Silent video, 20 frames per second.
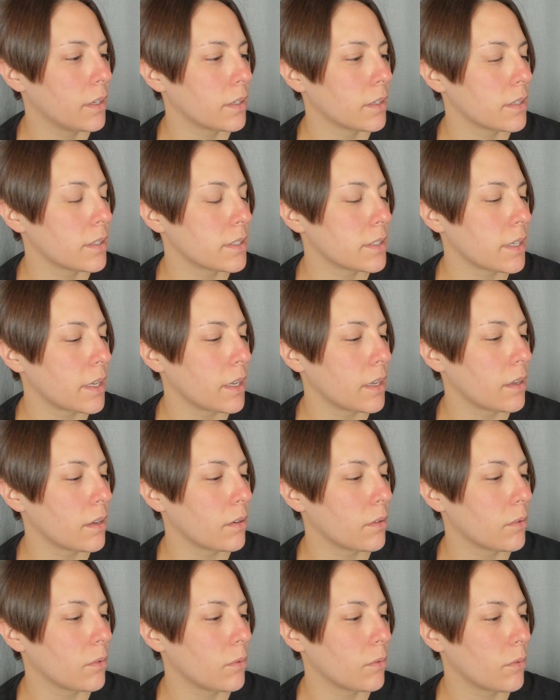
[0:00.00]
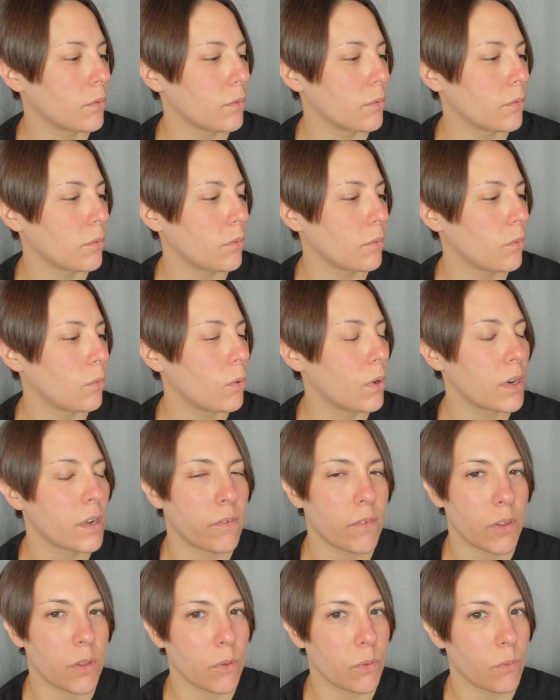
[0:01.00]
Because, like, what
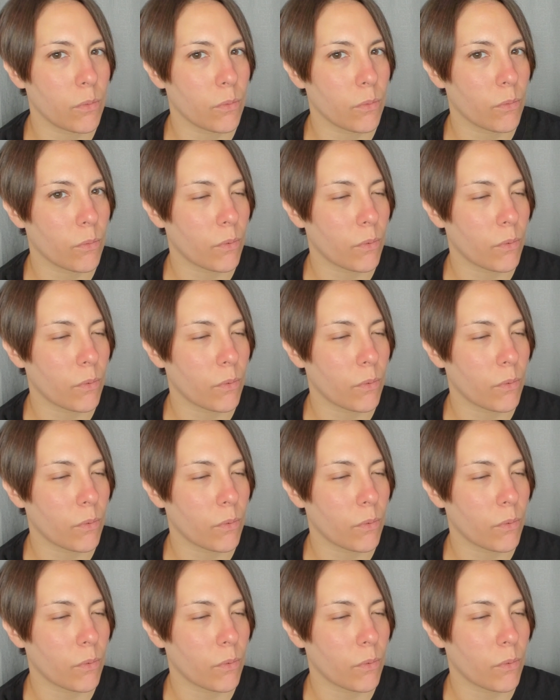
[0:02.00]
if you